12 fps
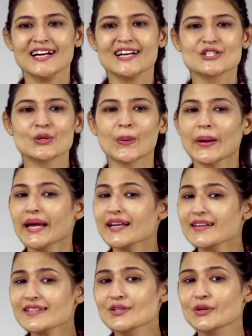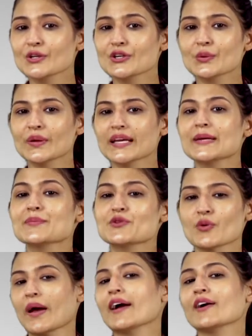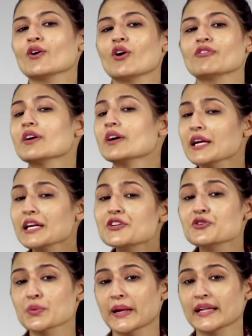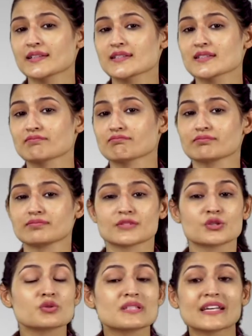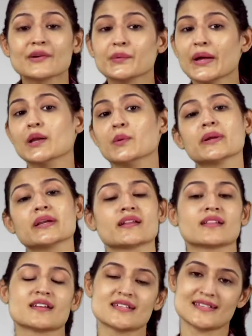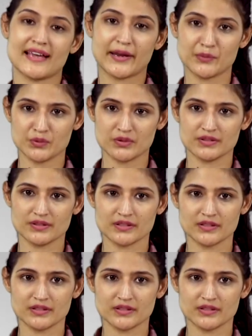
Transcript: So it is good to keep track of current trends to stay relevant in the design world.